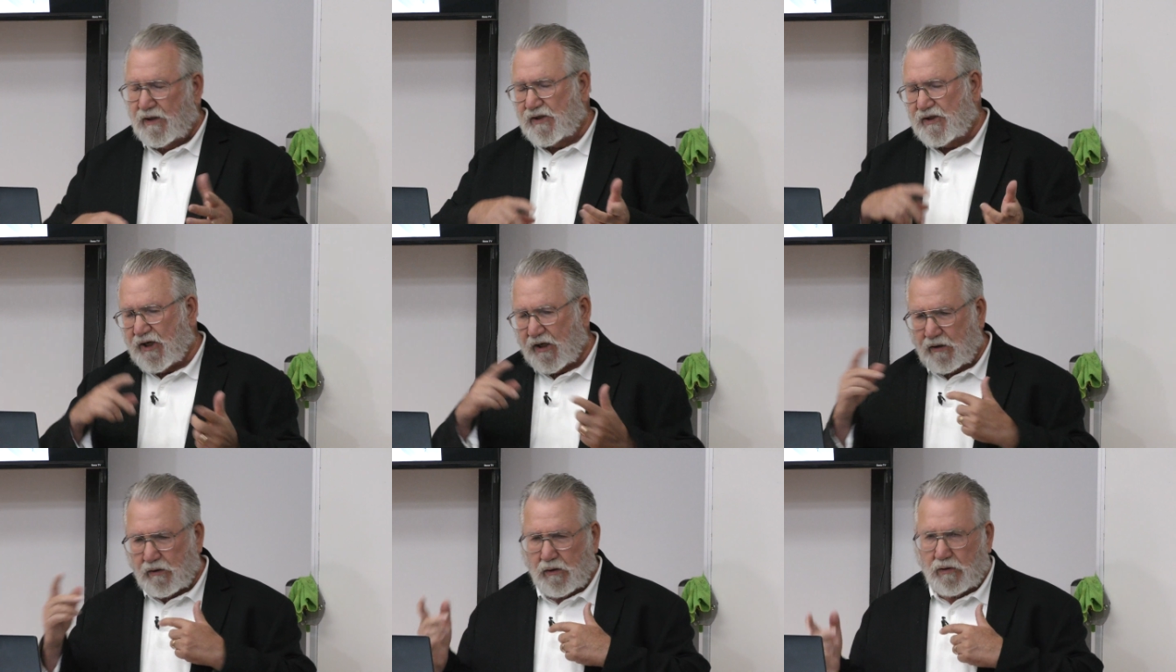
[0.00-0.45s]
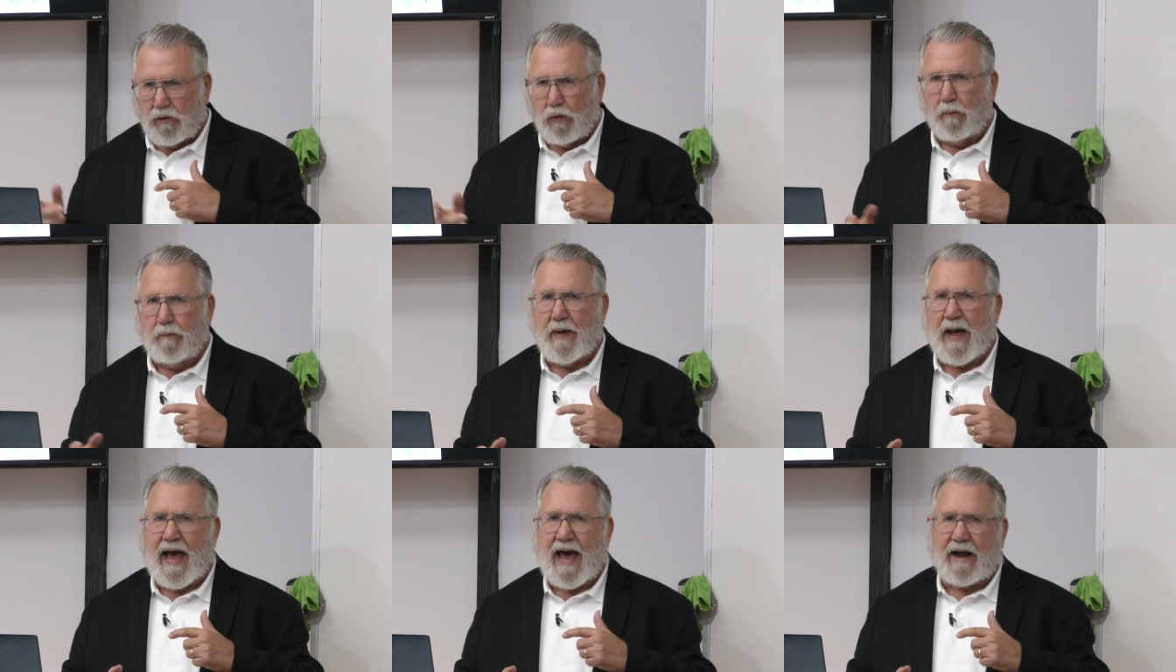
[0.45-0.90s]
cyclical
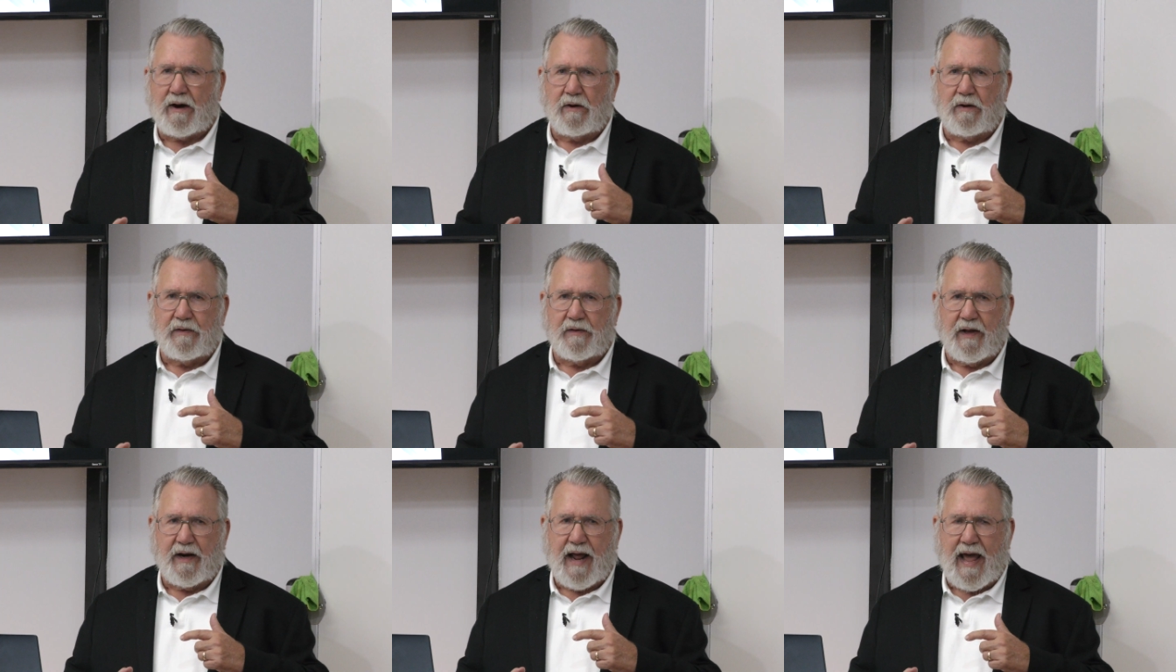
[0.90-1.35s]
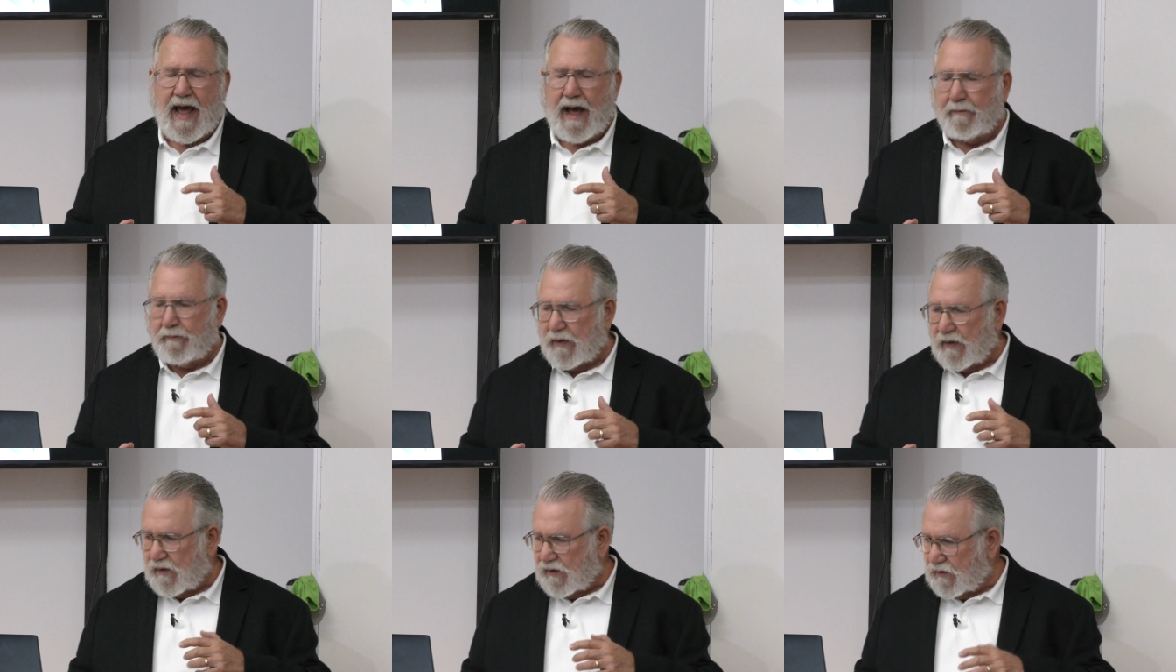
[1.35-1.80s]
pattern that
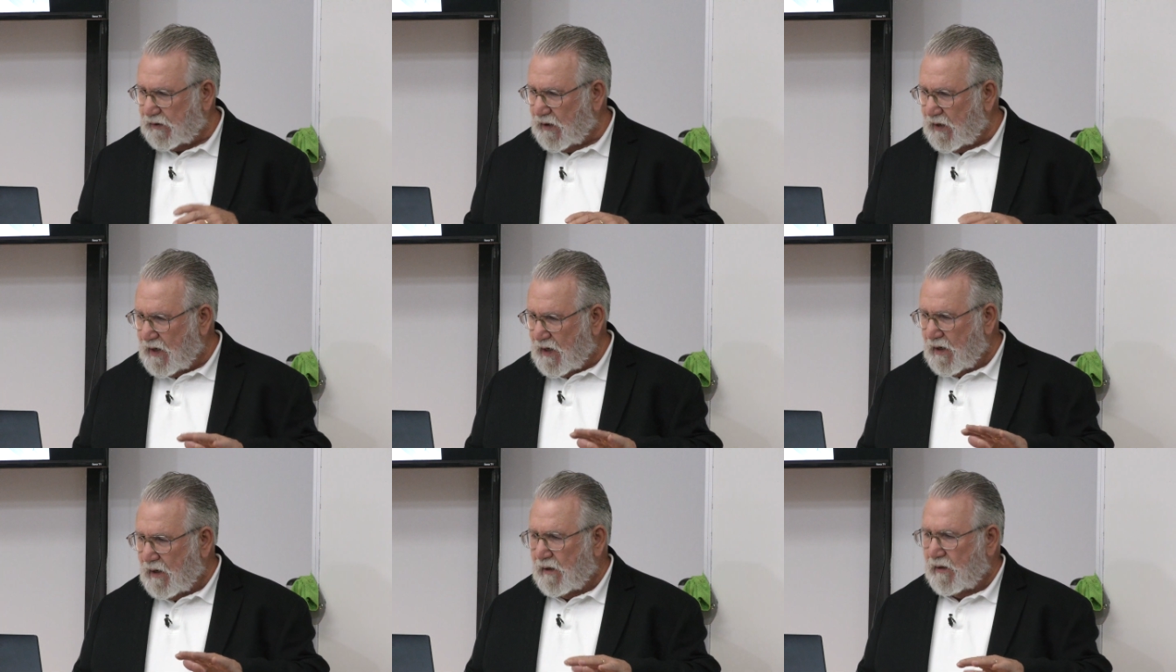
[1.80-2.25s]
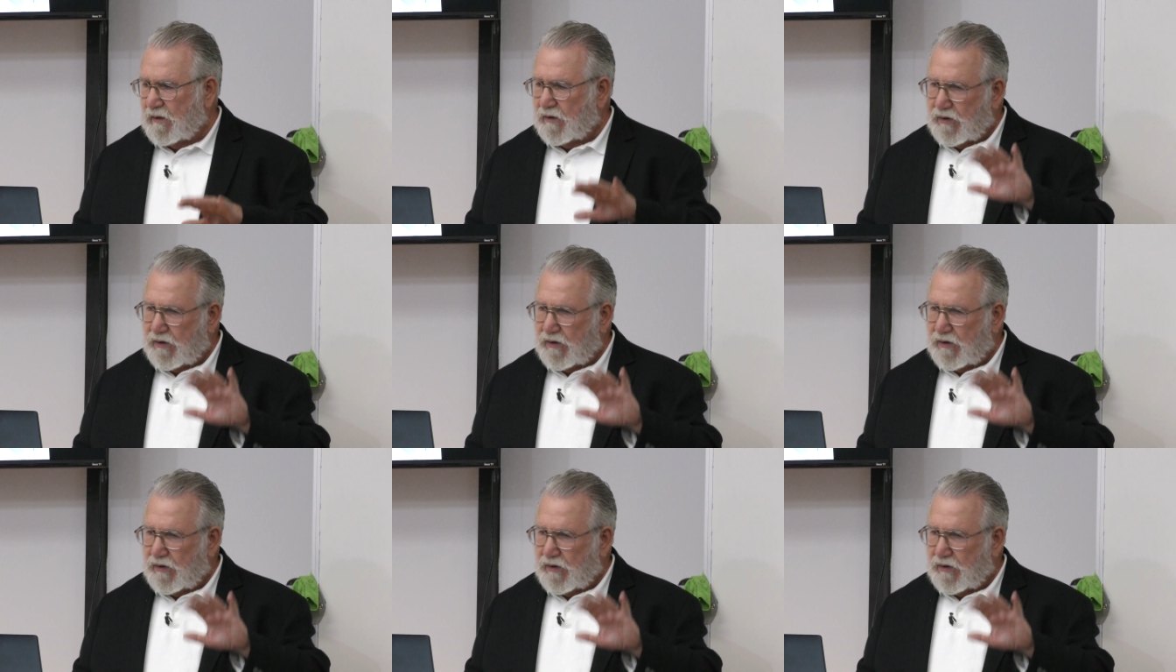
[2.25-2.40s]
happens.